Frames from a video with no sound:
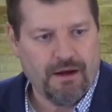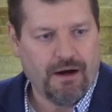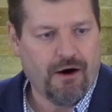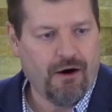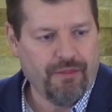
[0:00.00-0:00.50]

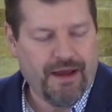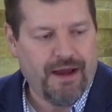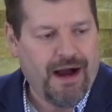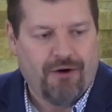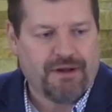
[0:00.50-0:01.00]
all
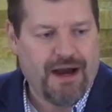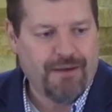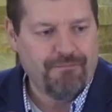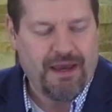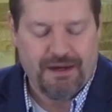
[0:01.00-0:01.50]
that how
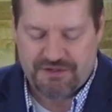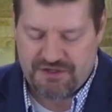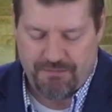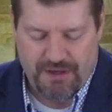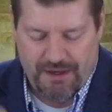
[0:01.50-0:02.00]
God made us
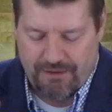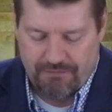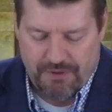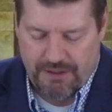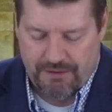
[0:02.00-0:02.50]
to be,
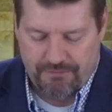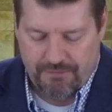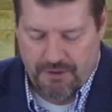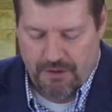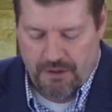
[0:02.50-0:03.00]
and
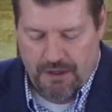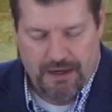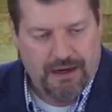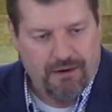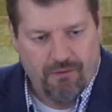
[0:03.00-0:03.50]
and
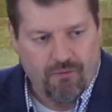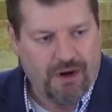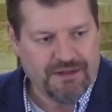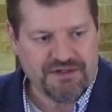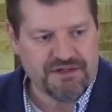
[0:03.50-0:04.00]
uh,
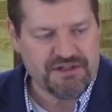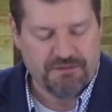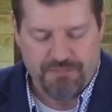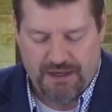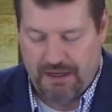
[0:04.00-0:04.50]
wants us
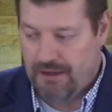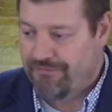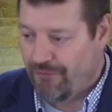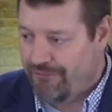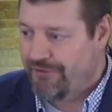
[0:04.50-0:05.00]
to be,
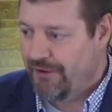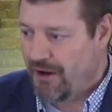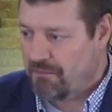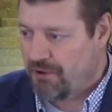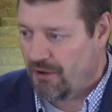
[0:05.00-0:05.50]
fulfill
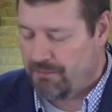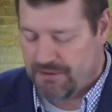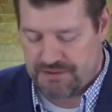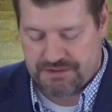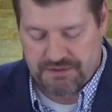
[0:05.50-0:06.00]
our
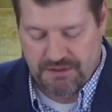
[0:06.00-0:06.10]
purpose